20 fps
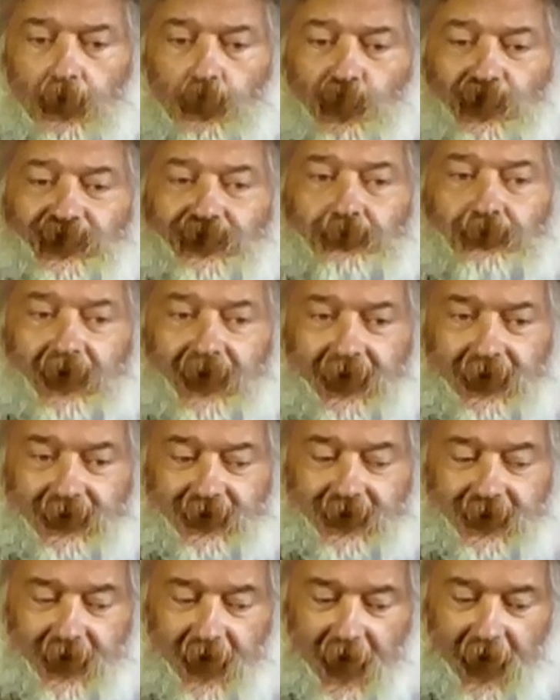which
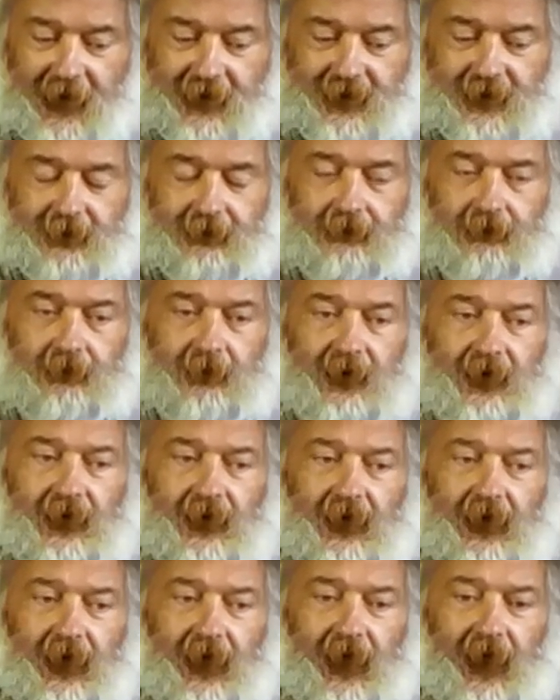means that
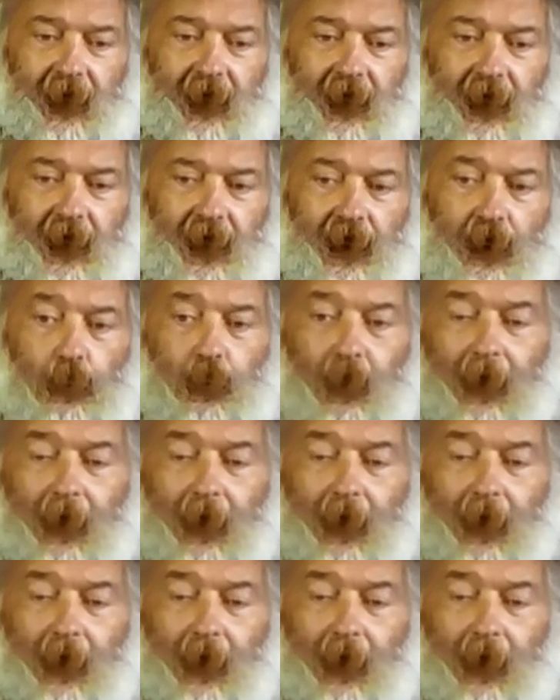a